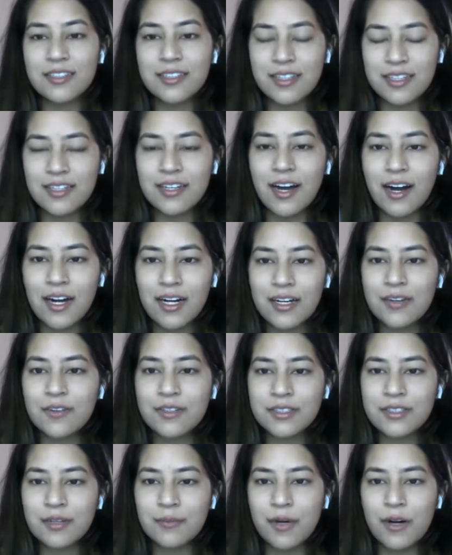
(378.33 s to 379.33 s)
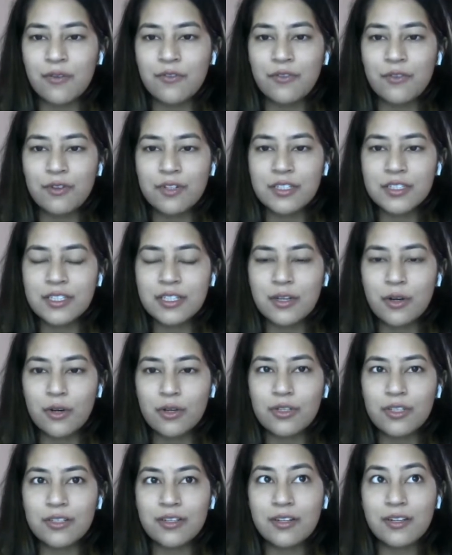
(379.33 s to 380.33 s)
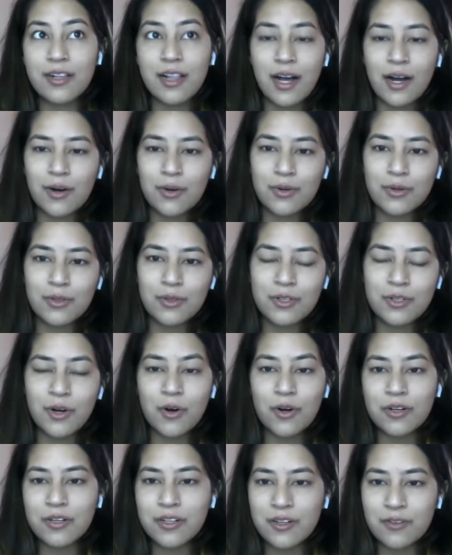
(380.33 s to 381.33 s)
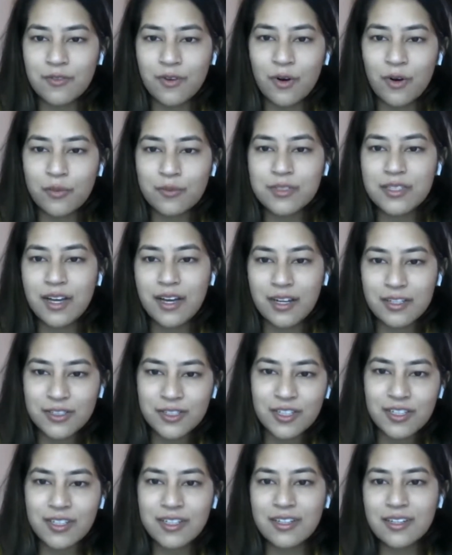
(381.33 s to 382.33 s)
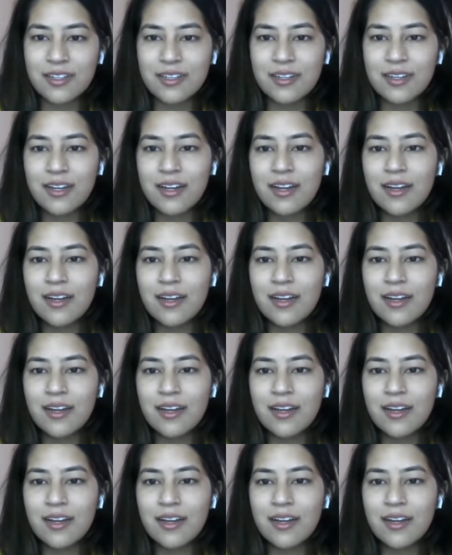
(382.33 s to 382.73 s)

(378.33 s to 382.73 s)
they are somehow focusing on cloud or DevOps actually.